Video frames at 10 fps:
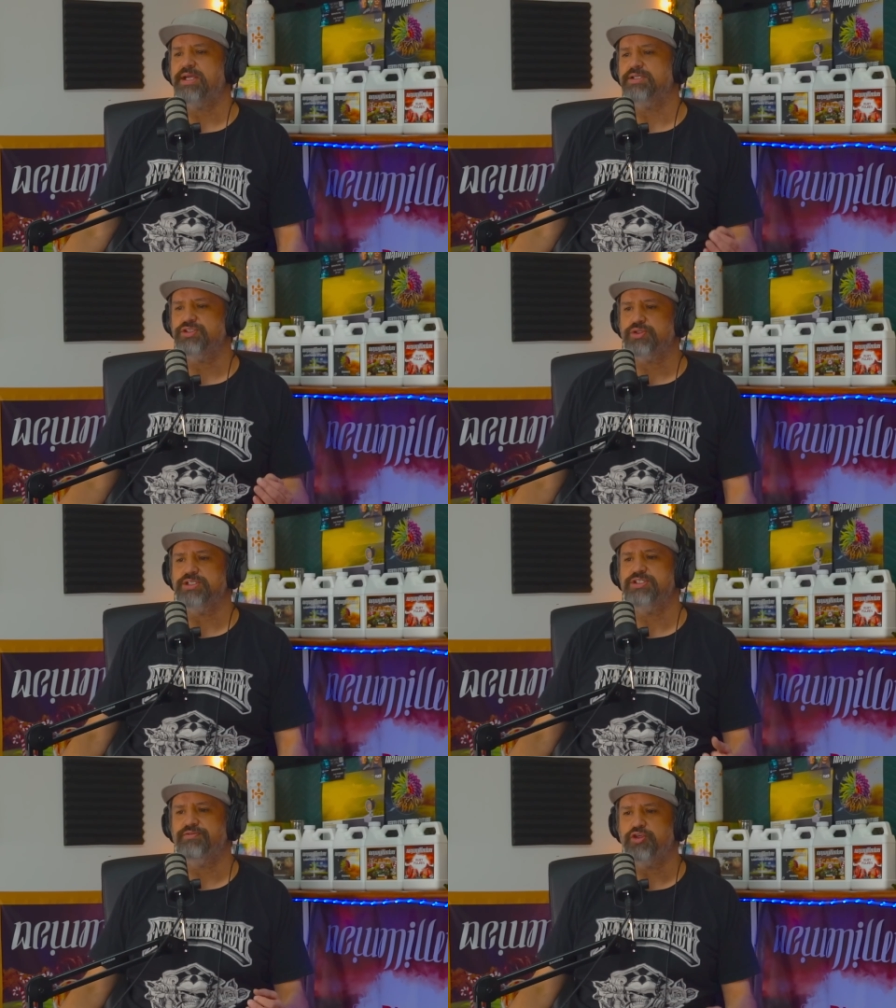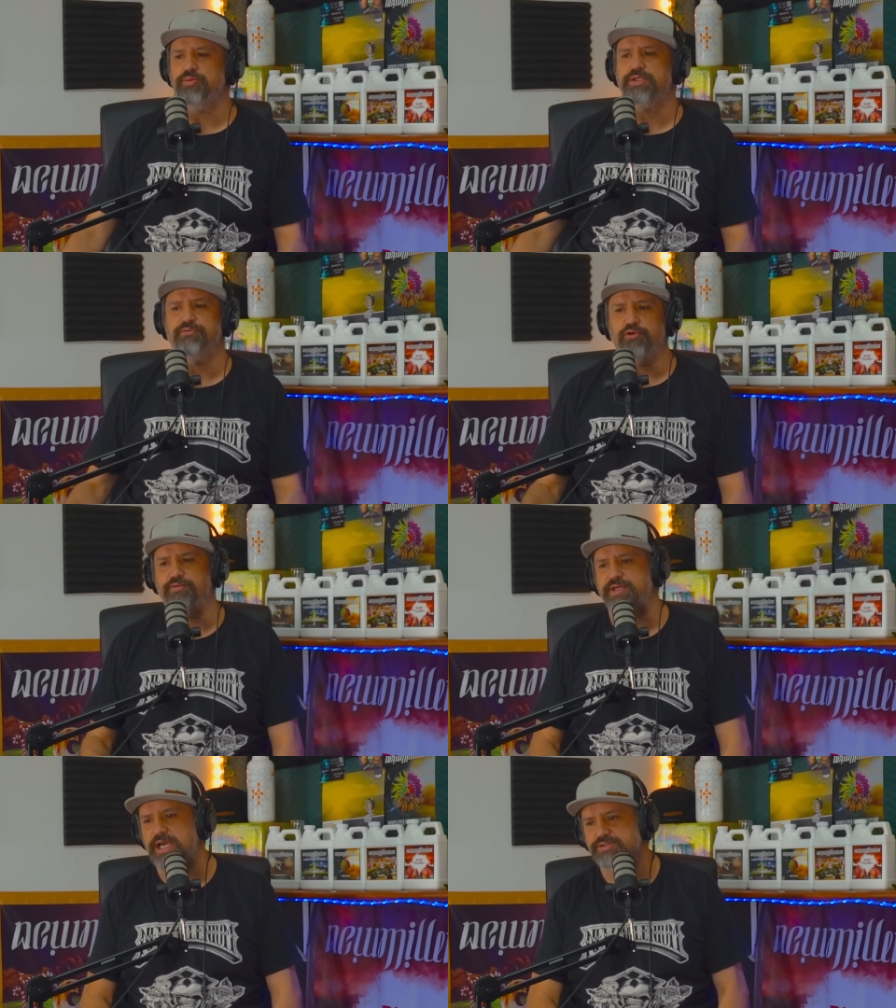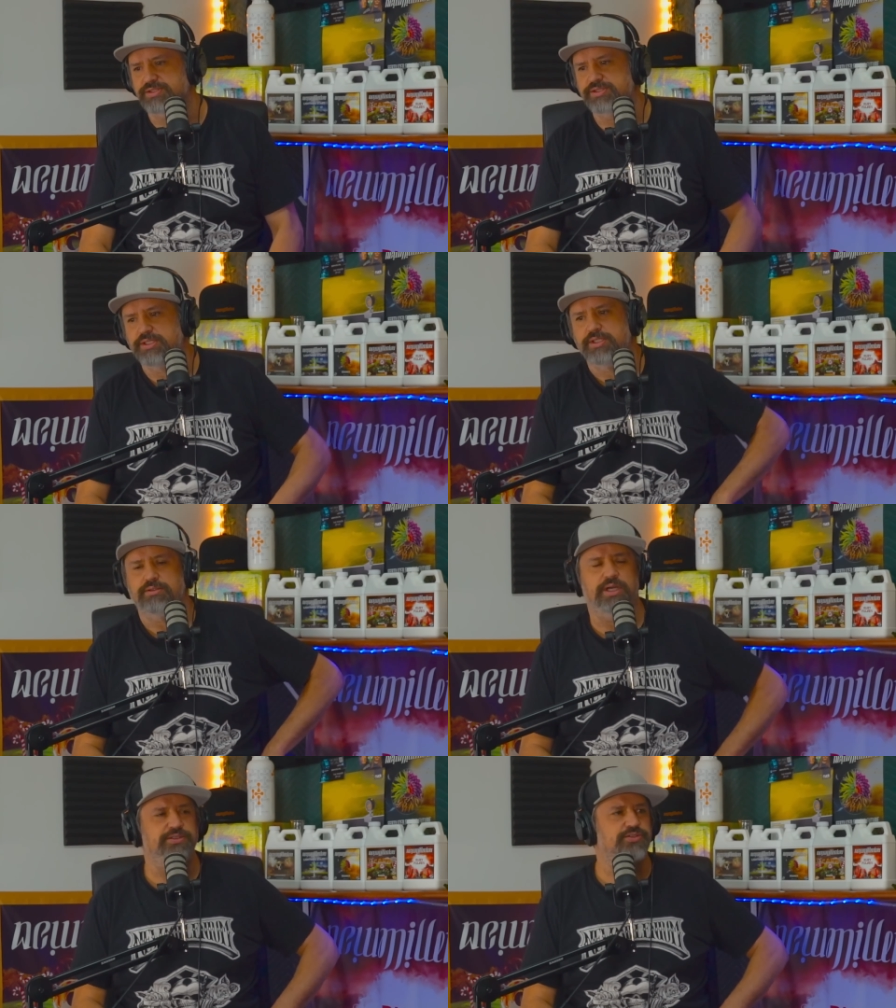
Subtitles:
concentration of humic and fulvic acids, right?